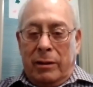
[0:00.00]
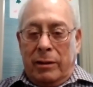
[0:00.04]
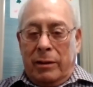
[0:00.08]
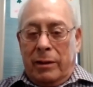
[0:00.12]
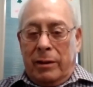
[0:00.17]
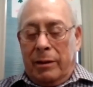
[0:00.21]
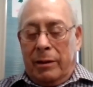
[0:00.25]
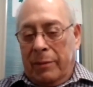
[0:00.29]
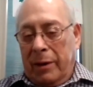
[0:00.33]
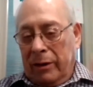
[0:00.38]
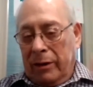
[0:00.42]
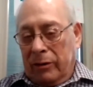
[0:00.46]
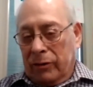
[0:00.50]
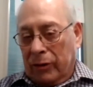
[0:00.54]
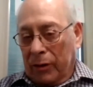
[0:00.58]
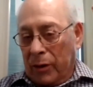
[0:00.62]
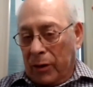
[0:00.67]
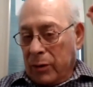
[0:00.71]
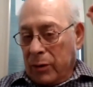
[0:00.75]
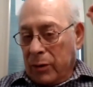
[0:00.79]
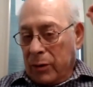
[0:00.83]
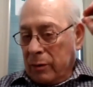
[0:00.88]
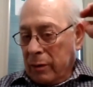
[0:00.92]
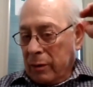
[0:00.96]
in
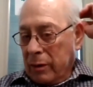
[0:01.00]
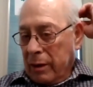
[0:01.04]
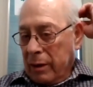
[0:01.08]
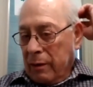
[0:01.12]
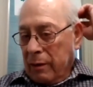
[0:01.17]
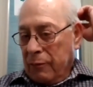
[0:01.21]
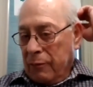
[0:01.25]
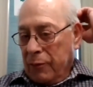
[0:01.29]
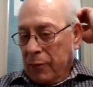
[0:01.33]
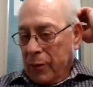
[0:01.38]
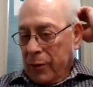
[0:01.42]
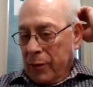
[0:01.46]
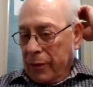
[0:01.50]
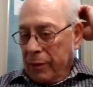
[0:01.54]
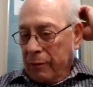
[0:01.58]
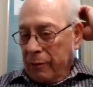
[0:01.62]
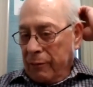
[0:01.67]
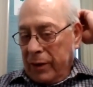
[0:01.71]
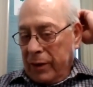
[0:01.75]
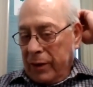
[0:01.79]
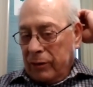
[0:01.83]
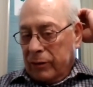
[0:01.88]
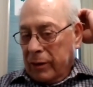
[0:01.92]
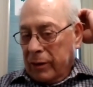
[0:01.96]
Mexico for the
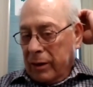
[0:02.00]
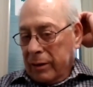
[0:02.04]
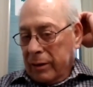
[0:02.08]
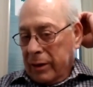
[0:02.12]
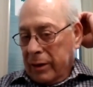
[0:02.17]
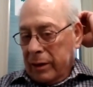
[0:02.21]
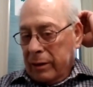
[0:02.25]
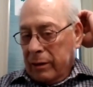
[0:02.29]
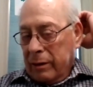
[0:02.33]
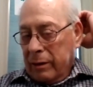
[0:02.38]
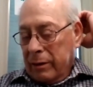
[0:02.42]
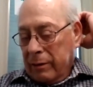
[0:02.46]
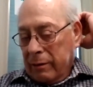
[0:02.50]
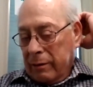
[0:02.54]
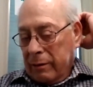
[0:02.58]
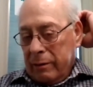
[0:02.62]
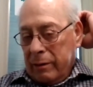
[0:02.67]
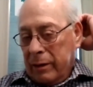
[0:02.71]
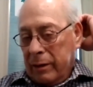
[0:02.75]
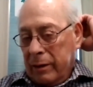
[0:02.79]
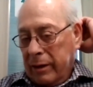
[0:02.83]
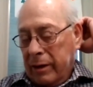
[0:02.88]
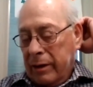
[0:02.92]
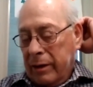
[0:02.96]
visa and
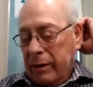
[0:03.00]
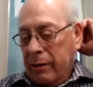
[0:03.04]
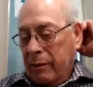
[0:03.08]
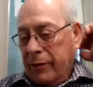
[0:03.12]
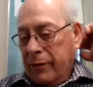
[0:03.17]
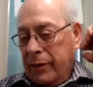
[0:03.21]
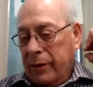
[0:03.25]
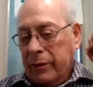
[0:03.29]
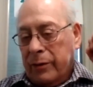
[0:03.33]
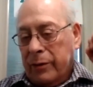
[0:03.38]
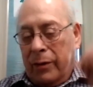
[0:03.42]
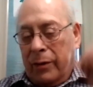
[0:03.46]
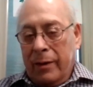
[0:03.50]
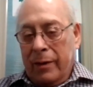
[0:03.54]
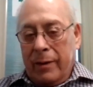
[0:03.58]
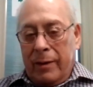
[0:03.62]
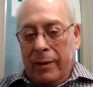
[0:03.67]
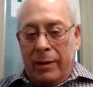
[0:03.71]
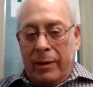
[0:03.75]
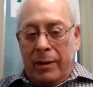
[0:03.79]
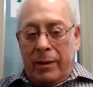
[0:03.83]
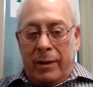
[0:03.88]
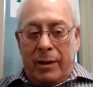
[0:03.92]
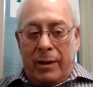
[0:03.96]
the interview,
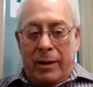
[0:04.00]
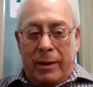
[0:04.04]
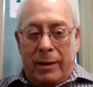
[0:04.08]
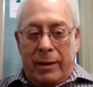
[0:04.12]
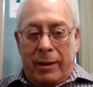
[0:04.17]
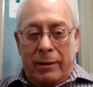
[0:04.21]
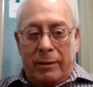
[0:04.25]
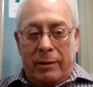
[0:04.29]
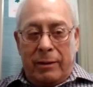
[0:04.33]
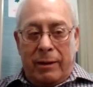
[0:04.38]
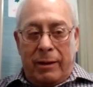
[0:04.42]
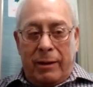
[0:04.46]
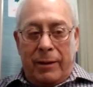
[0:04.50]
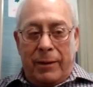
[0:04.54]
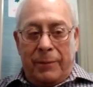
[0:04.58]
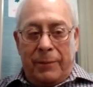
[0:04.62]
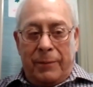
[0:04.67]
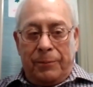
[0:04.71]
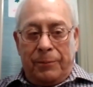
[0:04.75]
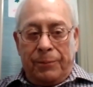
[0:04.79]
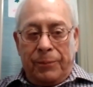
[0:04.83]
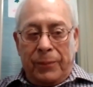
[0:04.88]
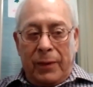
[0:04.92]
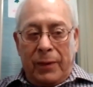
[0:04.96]
and
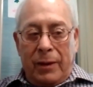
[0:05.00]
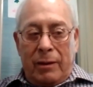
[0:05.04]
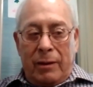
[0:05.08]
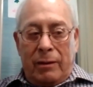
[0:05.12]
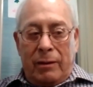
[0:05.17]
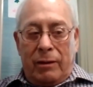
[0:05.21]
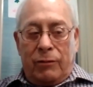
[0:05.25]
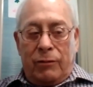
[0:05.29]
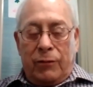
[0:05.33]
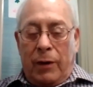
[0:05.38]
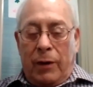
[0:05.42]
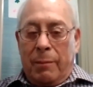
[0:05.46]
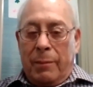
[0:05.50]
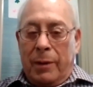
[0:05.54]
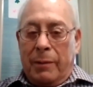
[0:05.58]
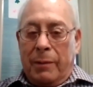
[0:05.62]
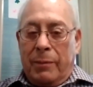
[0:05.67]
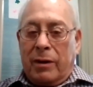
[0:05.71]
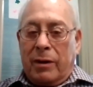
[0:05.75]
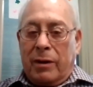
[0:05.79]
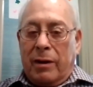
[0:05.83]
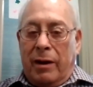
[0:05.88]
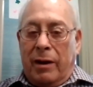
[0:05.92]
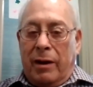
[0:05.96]
these farm
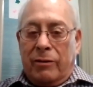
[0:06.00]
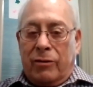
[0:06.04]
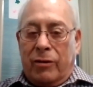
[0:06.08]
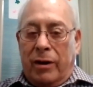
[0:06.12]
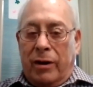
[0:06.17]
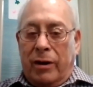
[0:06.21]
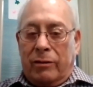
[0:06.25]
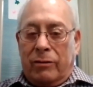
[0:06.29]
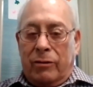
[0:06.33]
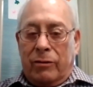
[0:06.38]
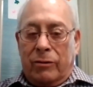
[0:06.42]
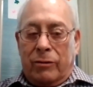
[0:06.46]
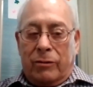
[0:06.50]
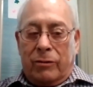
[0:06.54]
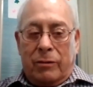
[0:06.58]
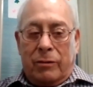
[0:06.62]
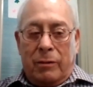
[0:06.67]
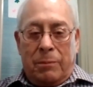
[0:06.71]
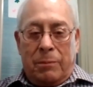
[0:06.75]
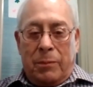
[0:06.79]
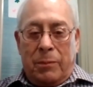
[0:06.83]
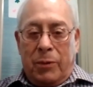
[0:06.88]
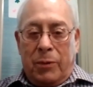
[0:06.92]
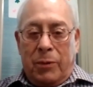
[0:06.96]
labor contractors
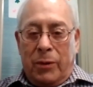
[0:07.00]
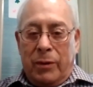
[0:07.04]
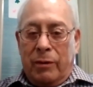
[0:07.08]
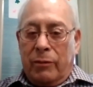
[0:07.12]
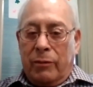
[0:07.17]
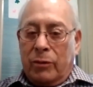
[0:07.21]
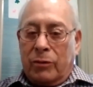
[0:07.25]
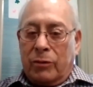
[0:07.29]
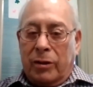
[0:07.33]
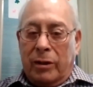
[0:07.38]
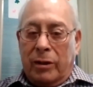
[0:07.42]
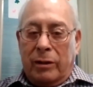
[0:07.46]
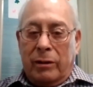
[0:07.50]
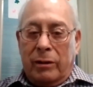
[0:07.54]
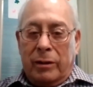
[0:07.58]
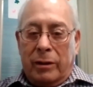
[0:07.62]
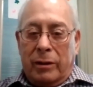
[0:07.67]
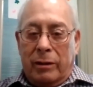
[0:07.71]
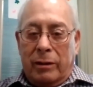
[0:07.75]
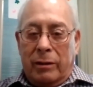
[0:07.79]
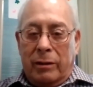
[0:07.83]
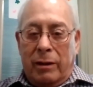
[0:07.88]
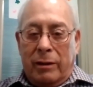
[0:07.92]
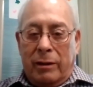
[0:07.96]
pretty
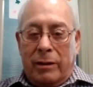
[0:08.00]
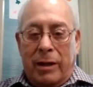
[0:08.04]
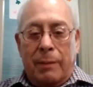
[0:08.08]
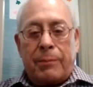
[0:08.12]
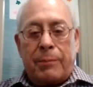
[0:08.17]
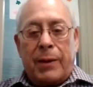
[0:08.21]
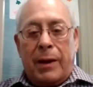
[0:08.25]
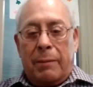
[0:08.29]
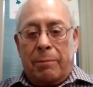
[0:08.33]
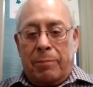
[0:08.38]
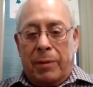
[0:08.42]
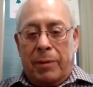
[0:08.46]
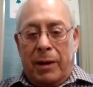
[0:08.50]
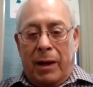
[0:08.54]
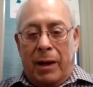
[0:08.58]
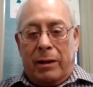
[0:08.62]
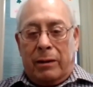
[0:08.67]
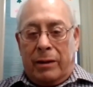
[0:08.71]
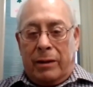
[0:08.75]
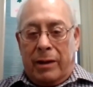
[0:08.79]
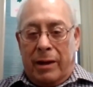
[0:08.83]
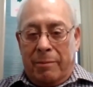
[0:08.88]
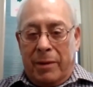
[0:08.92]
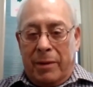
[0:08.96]
routinely
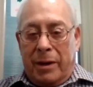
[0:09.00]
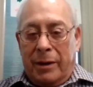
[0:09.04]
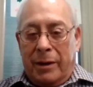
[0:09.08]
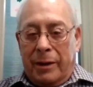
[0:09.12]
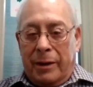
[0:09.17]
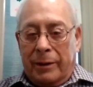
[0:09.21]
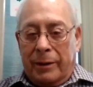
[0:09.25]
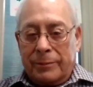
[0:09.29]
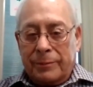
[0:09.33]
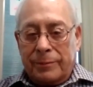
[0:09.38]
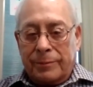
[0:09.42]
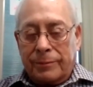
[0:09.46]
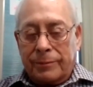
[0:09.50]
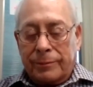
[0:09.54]
pocket that money.